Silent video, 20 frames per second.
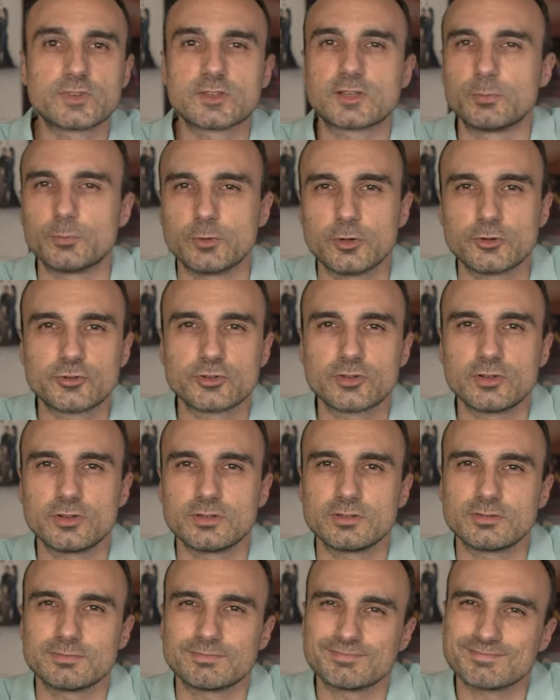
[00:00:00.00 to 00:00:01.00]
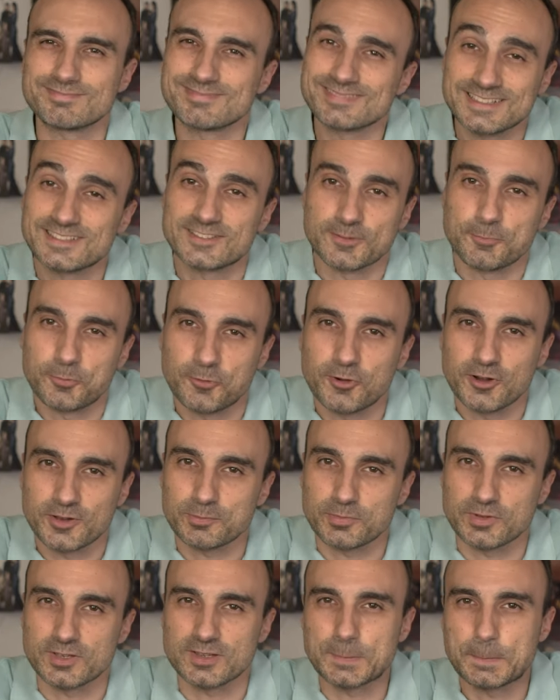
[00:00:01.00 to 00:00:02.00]
was a commercial
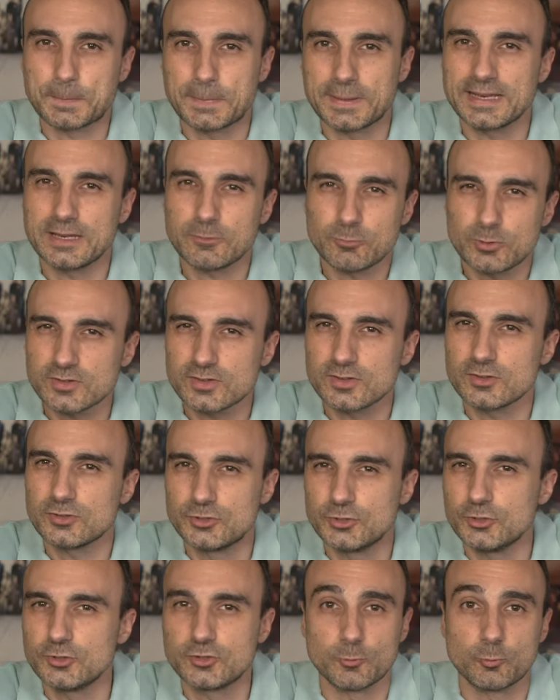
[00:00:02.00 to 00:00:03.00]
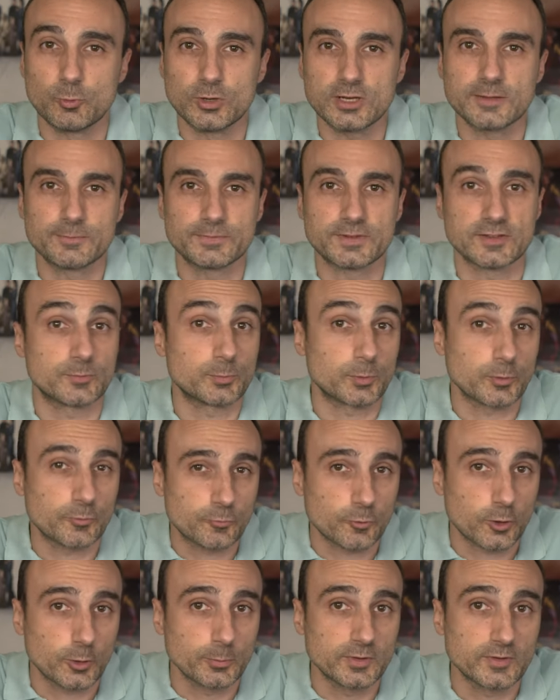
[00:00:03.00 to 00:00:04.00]
disappointment, but it wasn't due to Williams'
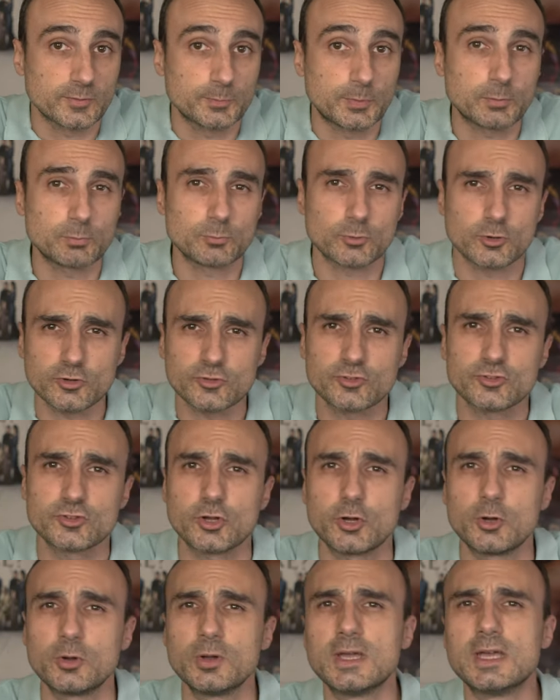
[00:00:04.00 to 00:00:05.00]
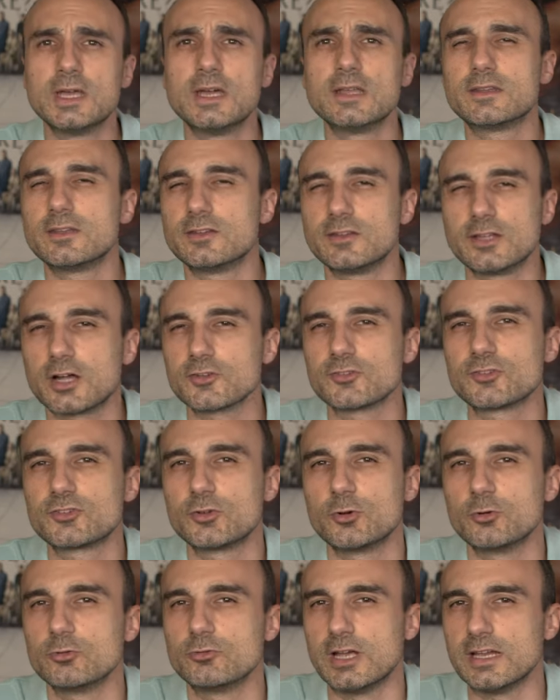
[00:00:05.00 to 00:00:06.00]
performance, but more so the
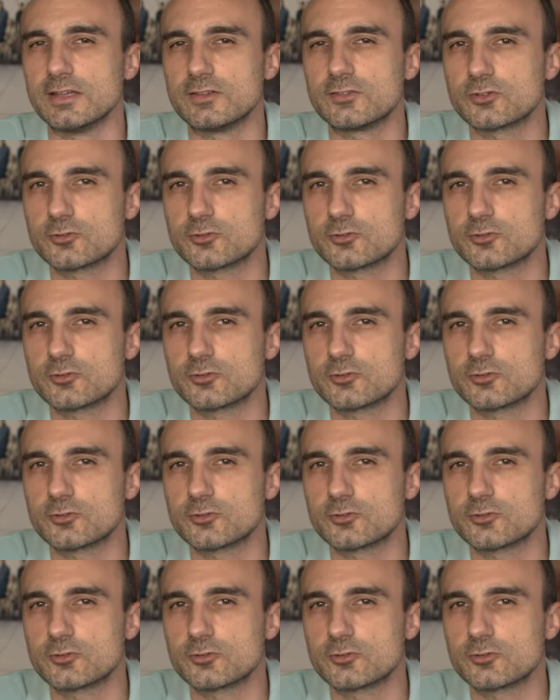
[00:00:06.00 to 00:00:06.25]
not-so-great